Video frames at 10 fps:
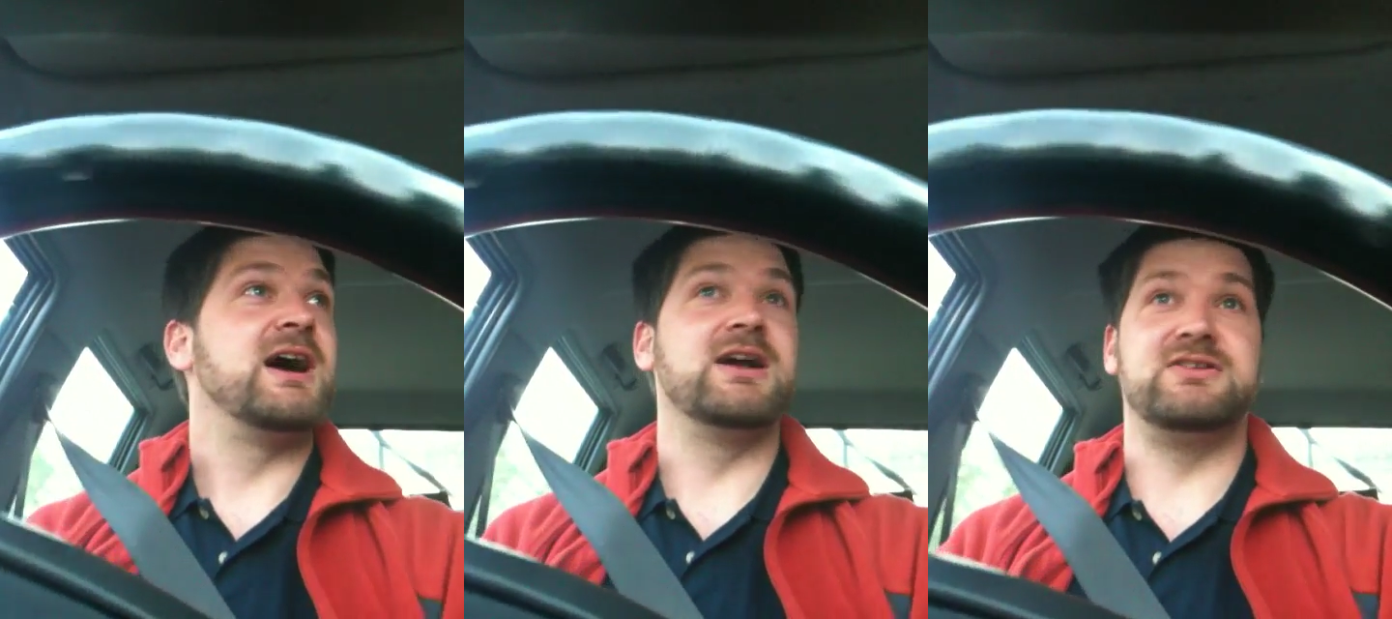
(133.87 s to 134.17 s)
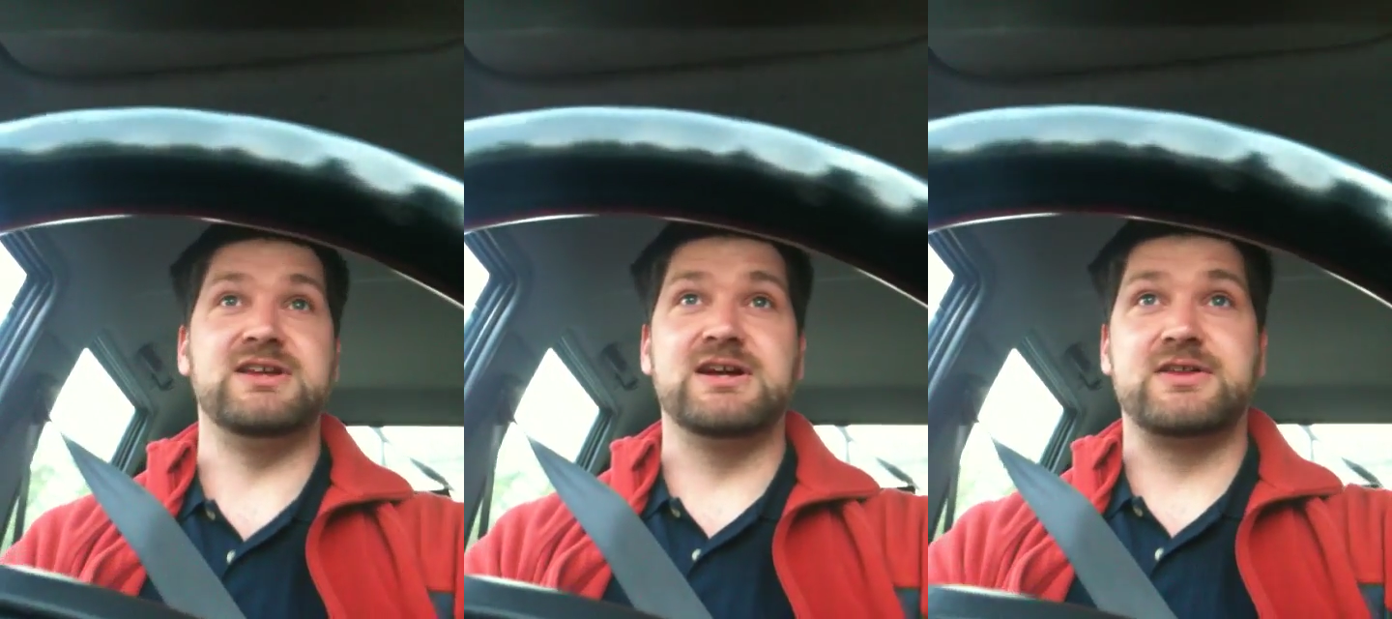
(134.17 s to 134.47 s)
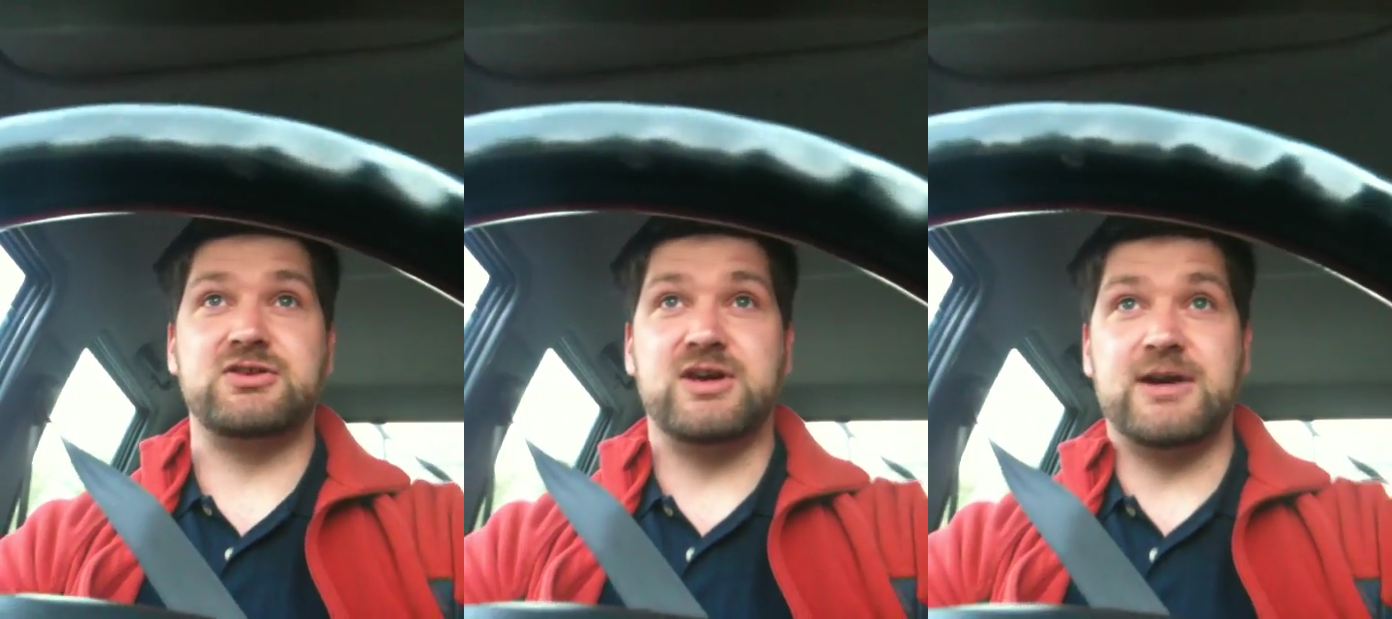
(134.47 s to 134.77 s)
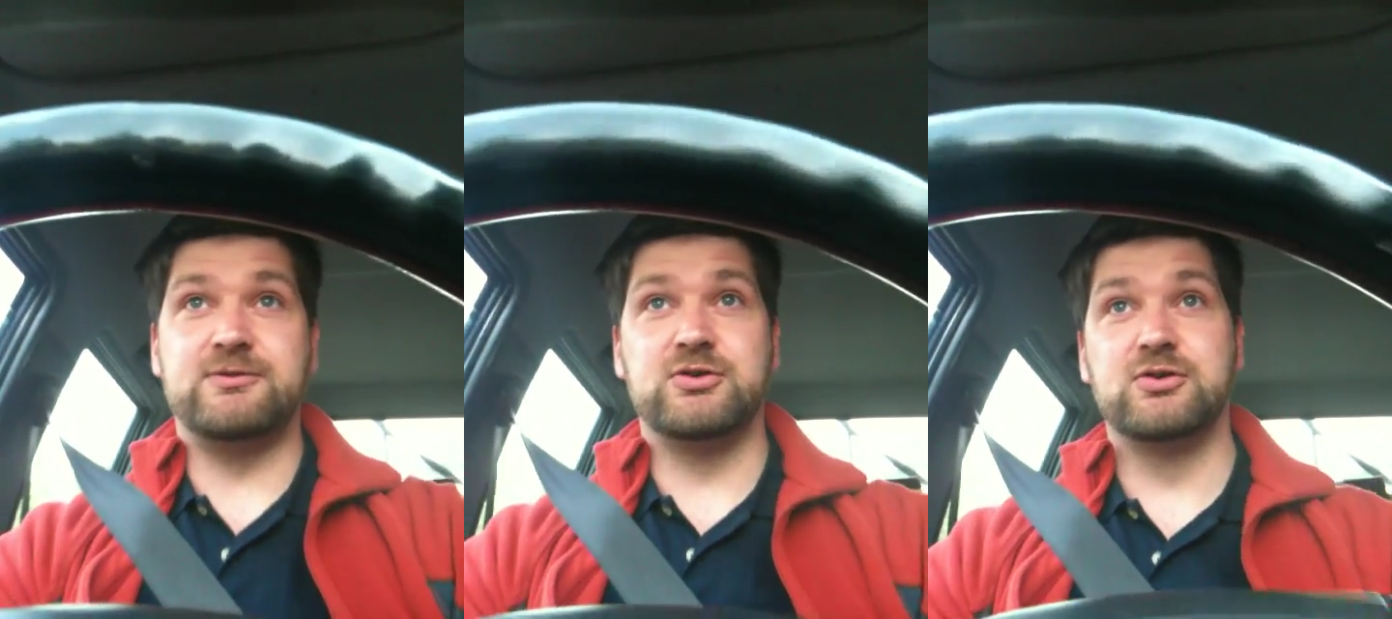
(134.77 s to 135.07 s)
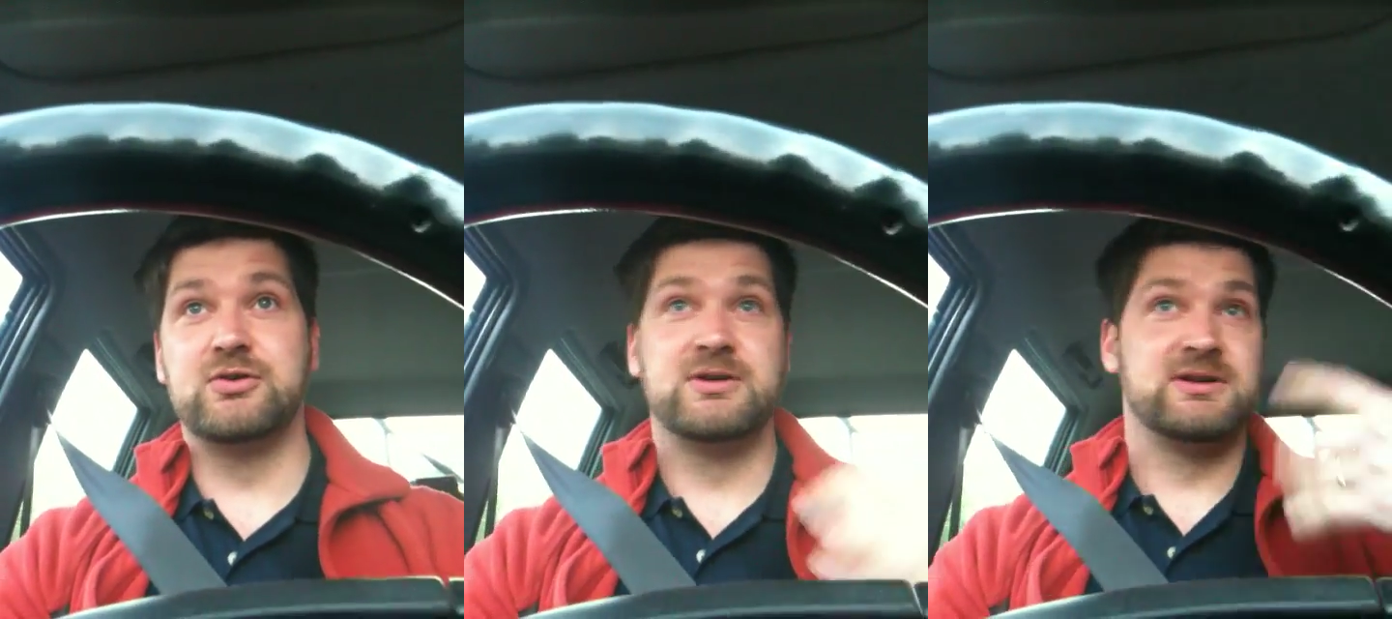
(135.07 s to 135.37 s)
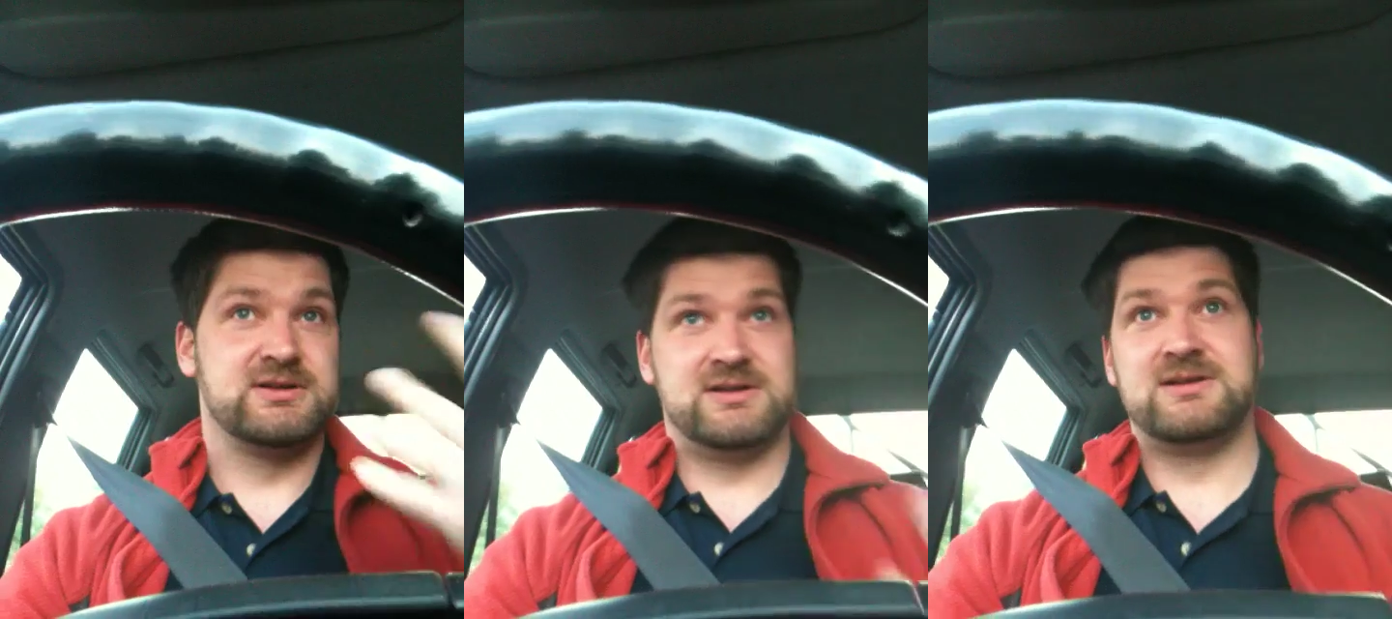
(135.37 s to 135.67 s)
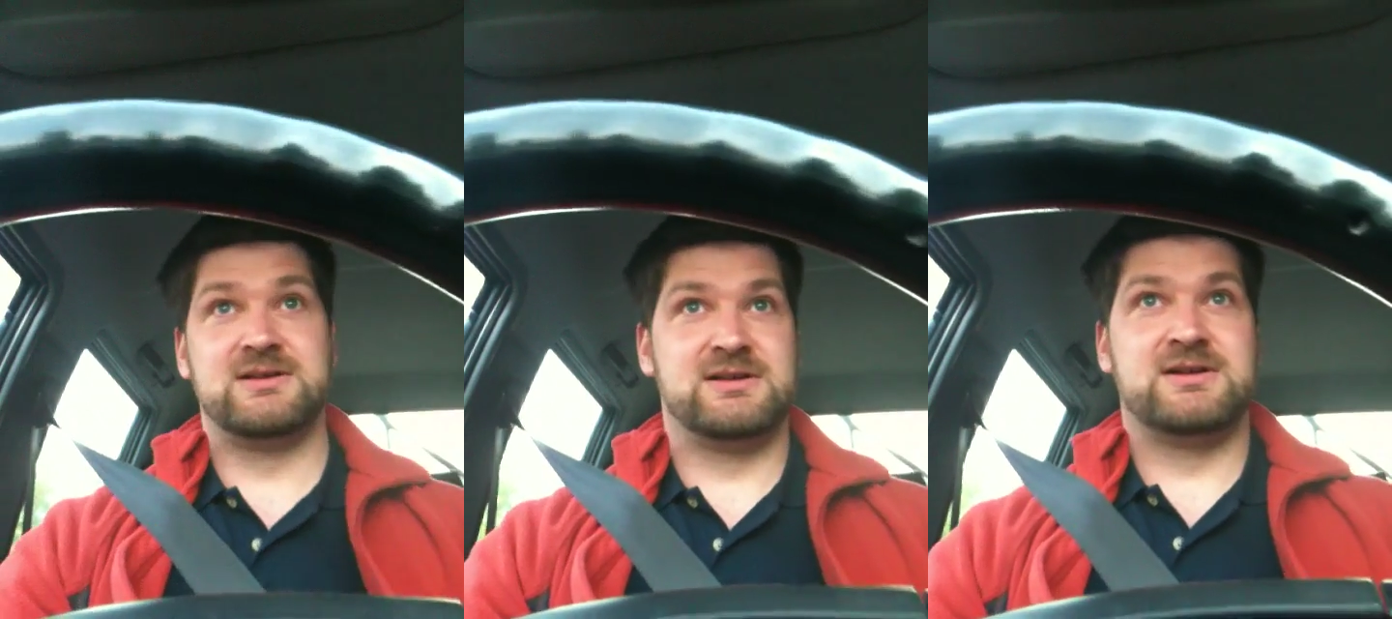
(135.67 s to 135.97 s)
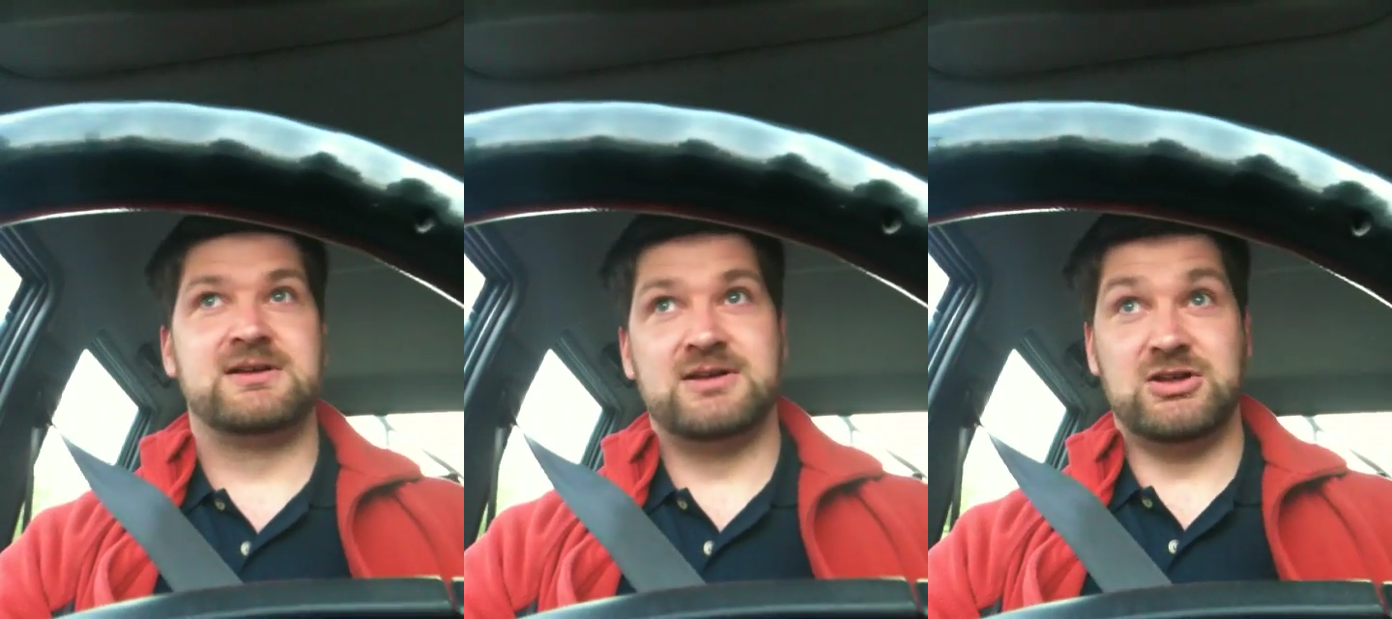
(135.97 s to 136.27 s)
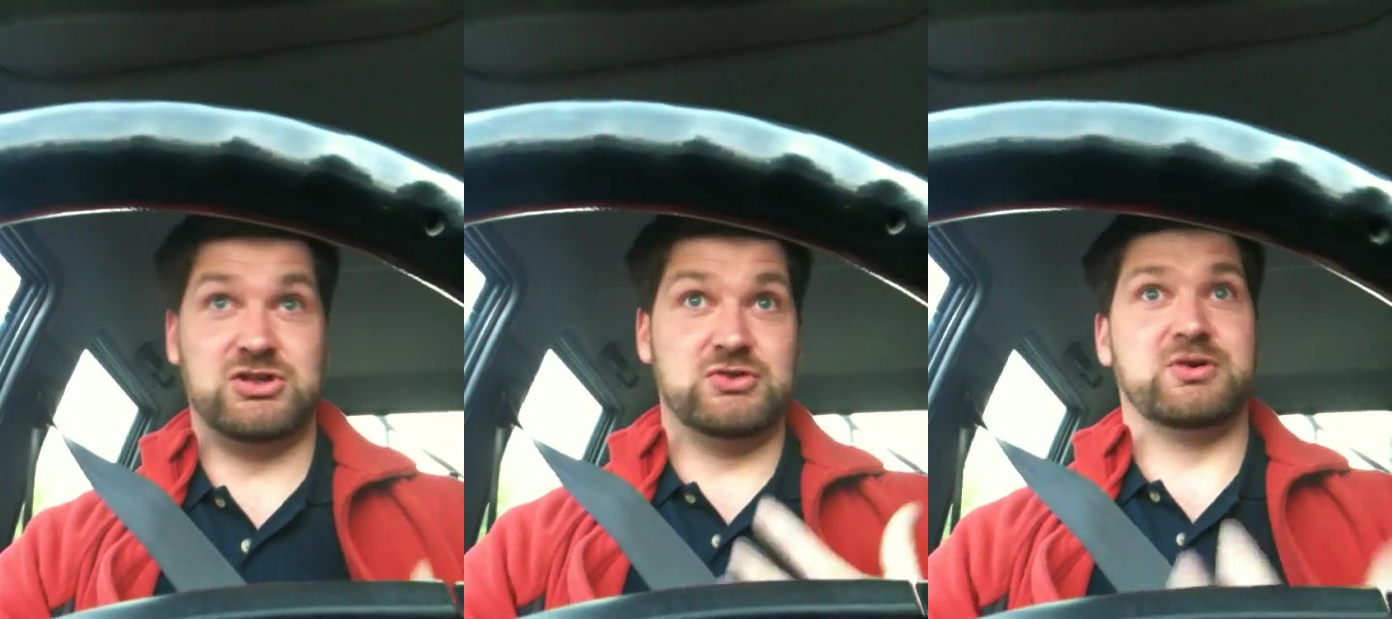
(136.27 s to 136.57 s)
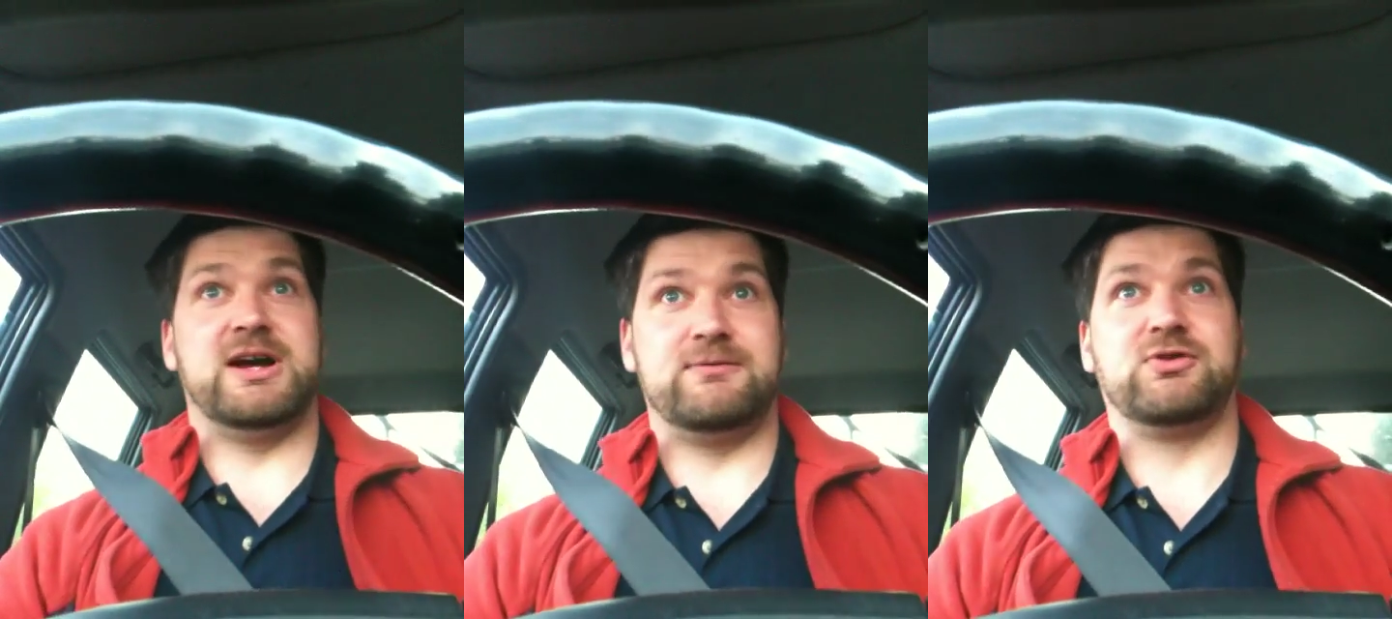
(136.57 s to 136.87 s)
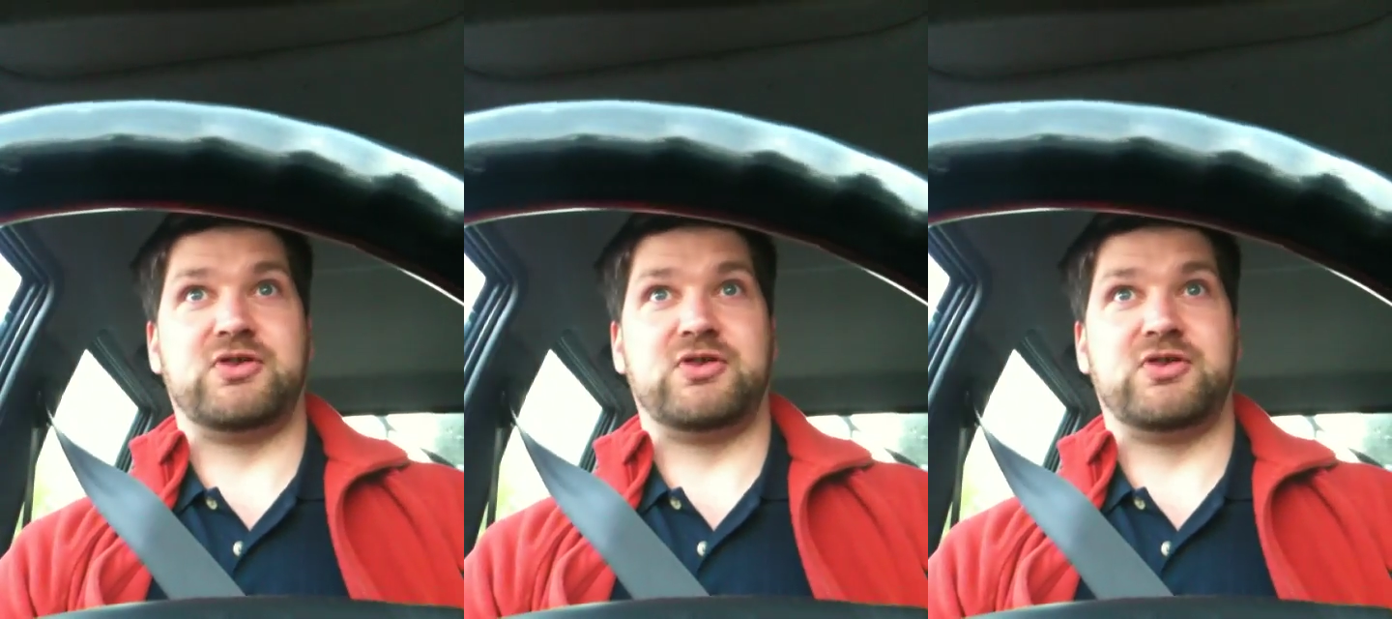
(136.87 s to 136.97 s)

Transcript: idea that you have to